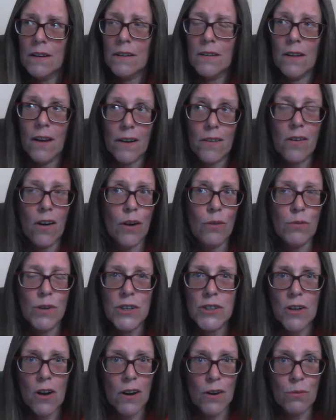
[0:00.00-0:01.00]
like I
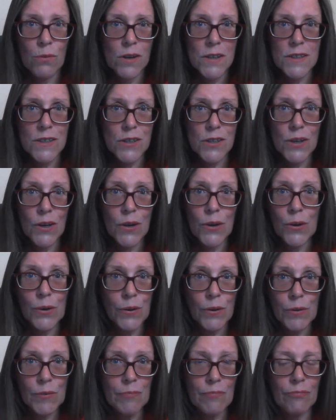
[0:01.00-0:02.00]
wish I was
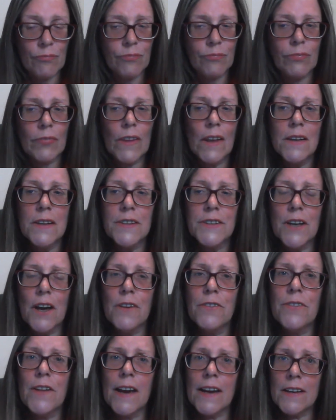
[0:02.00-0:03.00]
too. So
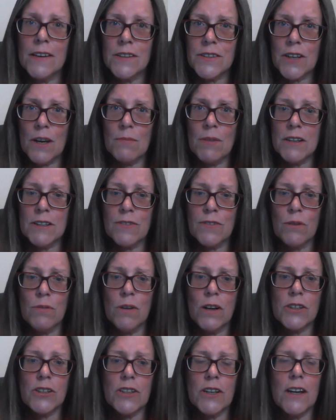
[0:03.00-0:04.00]
thank you so much for
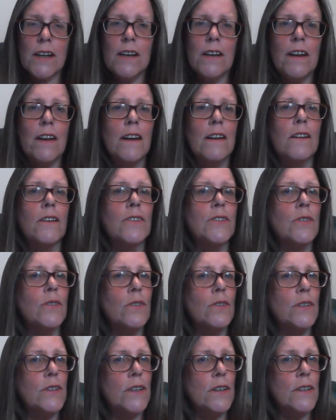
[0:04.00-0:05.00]
watching and I'll
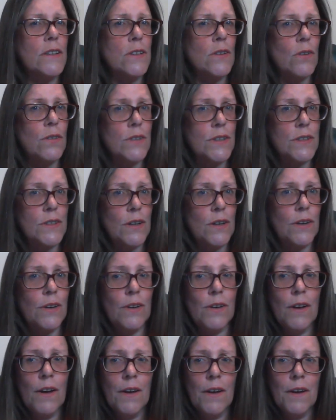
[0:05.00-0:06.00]
talk to you all soon.
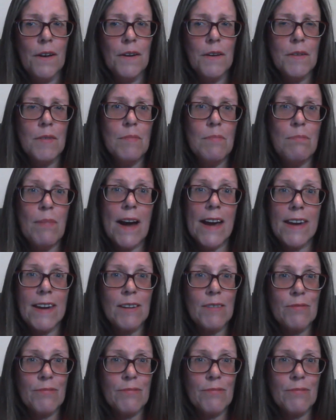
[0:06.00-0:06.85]
Bye.